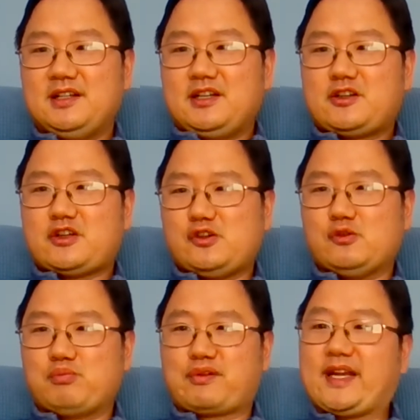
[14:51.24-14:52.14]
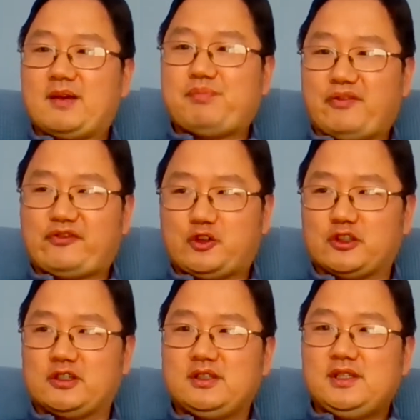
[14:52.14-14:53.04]
to bring it
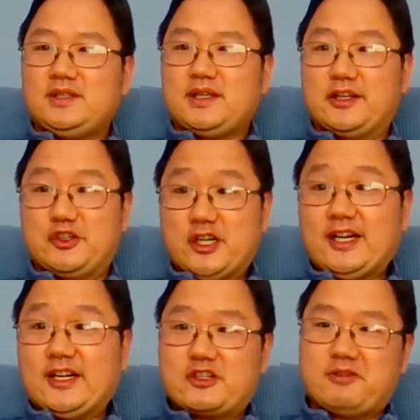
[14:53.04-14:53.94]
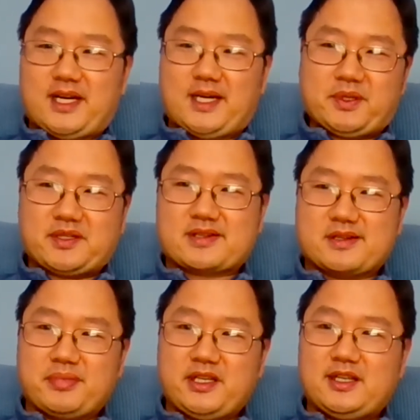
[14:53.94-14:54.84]
before a judge who happens to
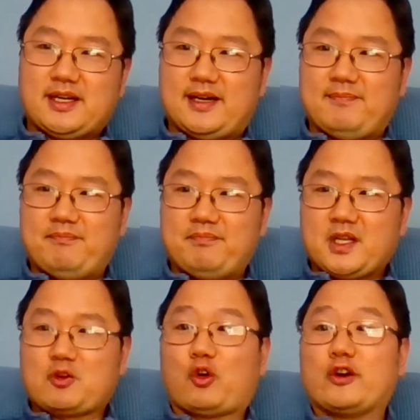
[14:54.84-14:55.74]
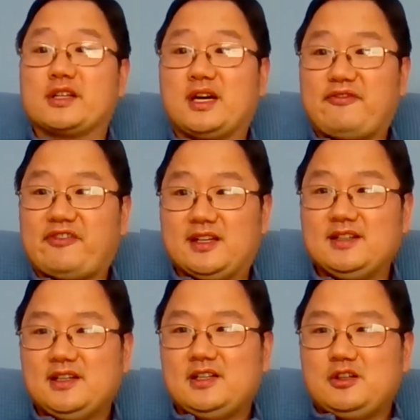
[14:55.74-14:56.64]
be Gordon Cuffey,
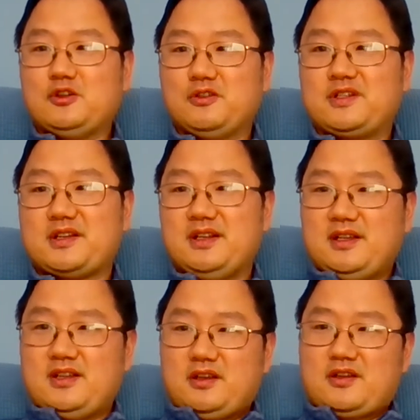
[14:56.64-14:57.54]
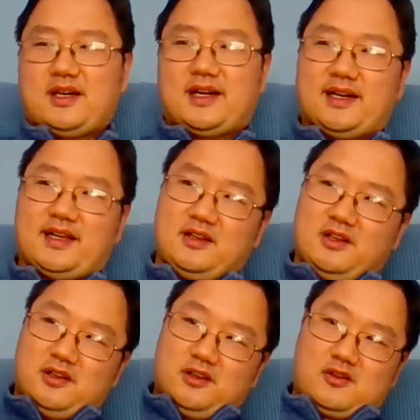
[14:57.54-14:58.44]
who's
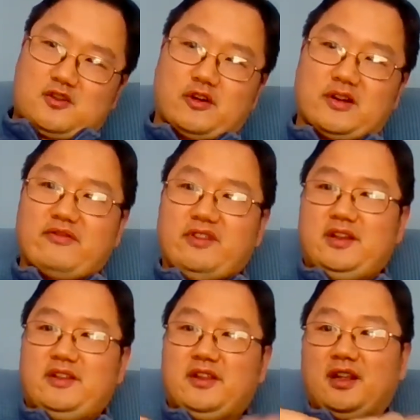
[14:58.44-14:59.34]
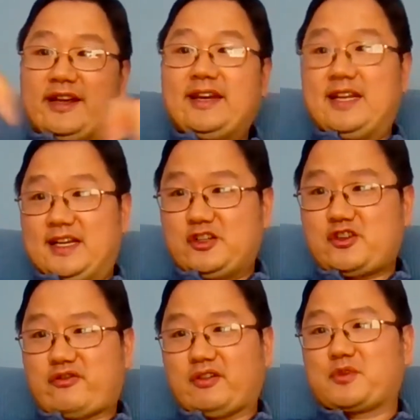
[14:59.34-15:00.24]
sort of the
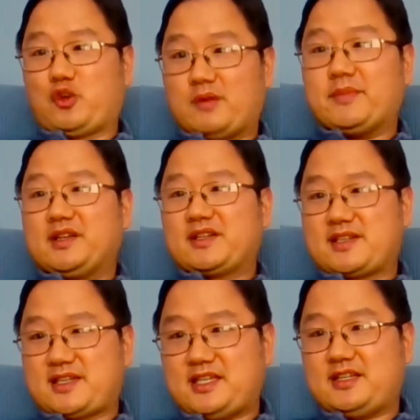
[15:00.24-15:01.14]
lineage from Gorman's seat